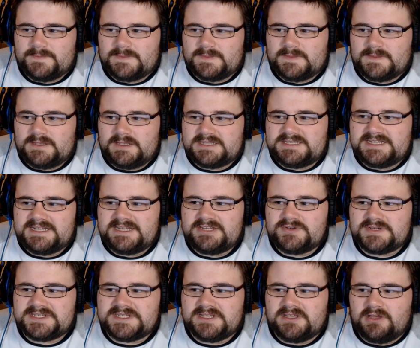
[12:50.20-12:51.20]
It's an
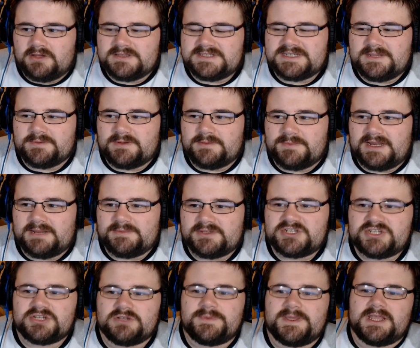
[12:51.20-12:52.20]
interesting concept. I mean, I'm
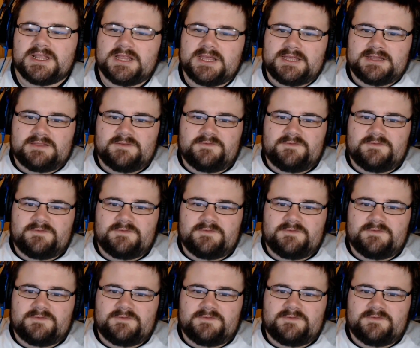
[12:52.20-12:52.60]
assuming that